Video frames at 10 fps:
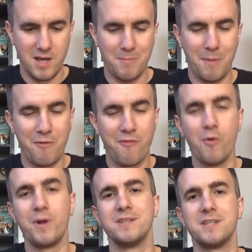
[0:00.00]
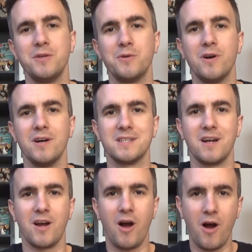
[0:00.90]
But before we continue guys, I
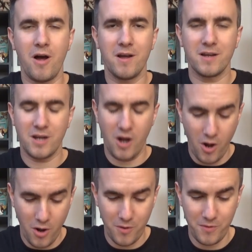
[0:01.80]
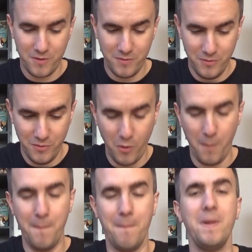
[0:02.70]
can't
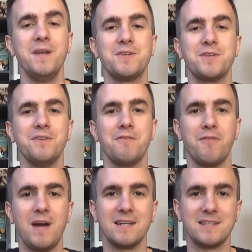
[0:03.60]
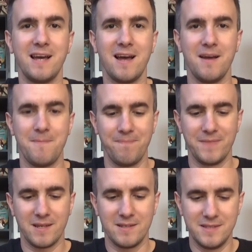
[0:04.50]
not mention the fact that
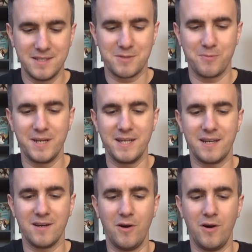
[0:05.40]
this week,